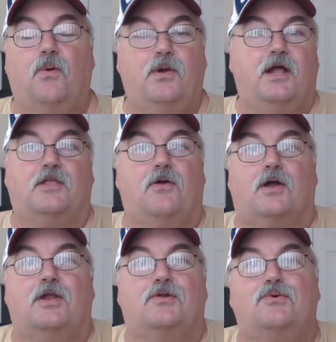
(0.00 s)
We're not
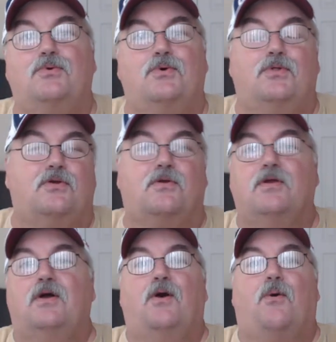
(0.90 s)
talking Google
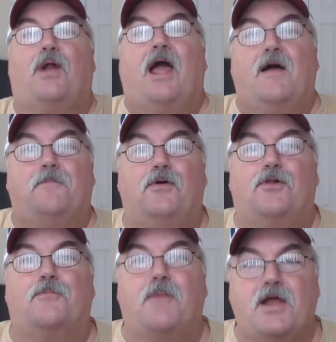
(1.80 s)
or Apple
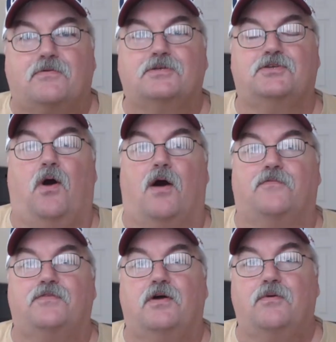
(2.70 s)
or
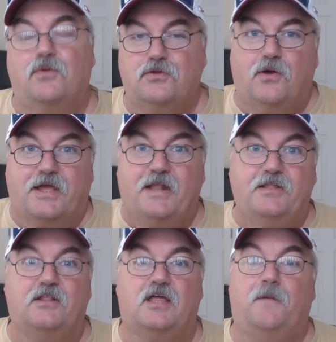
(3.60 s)
Microsoft. We're talking a
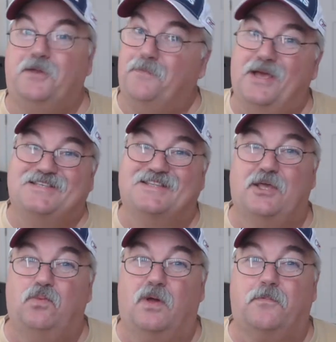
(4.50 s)
little company,
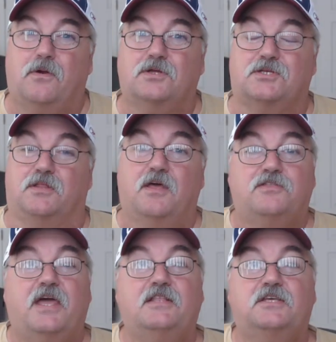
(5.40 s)
basically one person.
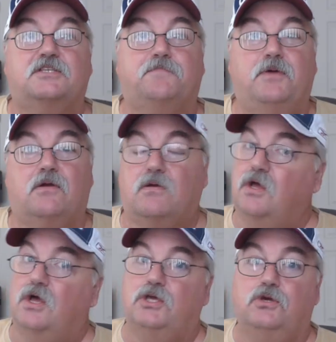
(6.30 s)
They
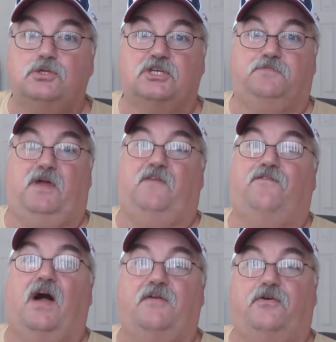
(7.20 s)
disappear. You just paid
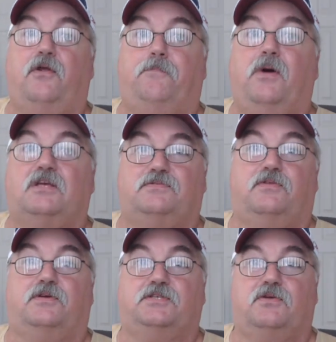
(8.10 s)
$500 for
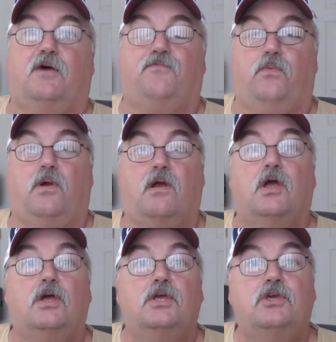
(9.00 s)
their
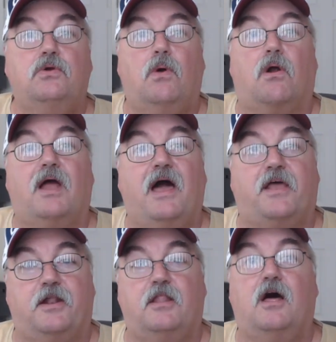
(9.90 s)
software. You are
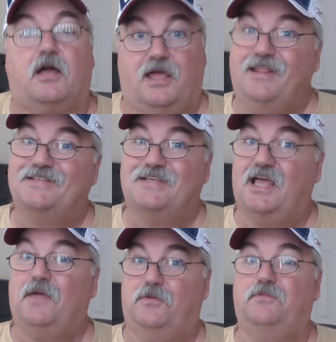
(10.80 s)
out of luck. And it's
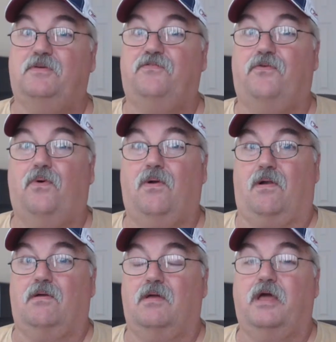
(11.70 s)
happened
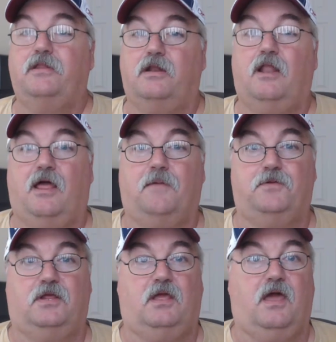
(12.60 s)
before. And it'll
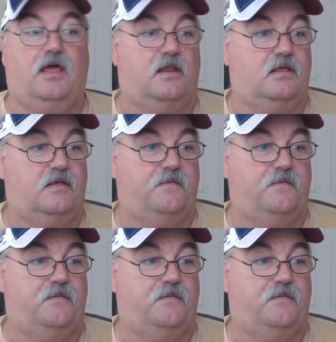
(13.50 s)
happen again.